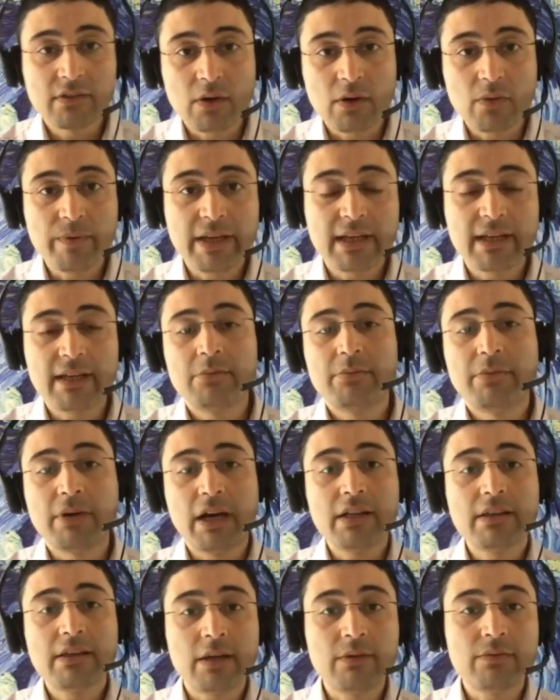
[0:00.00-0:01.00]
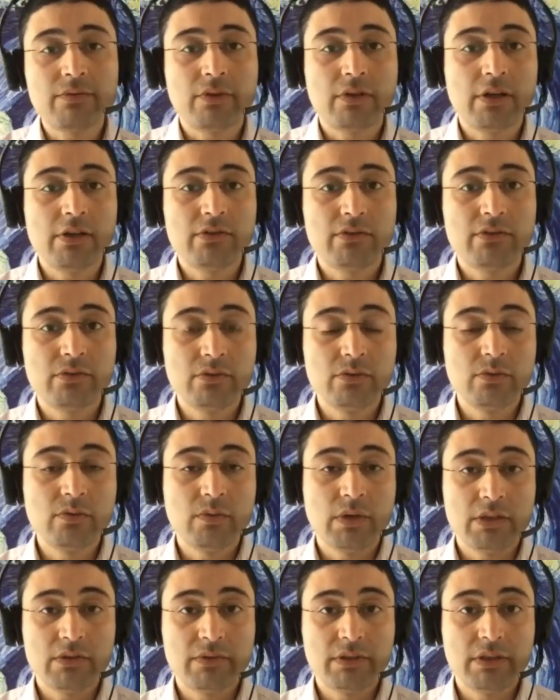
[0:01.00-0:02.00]
way can buy time for us to do
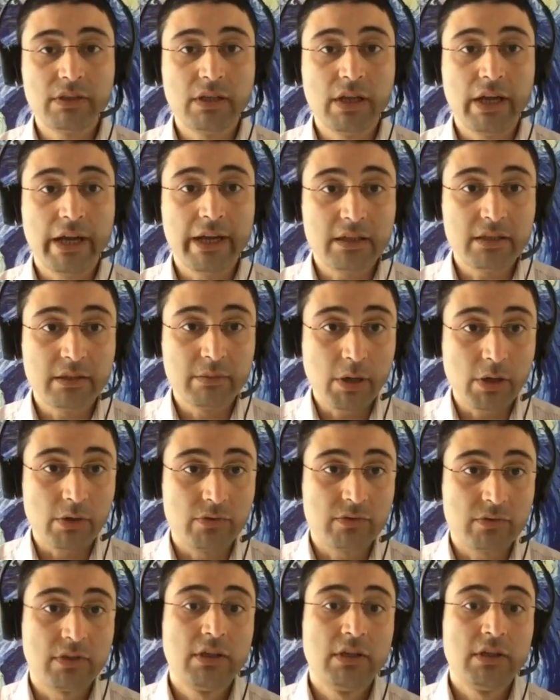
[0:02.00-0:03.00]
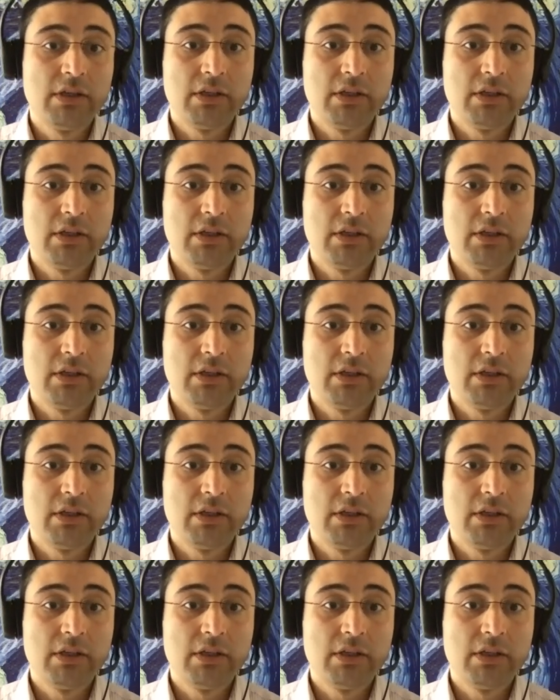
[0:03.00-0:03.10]
what we like the most.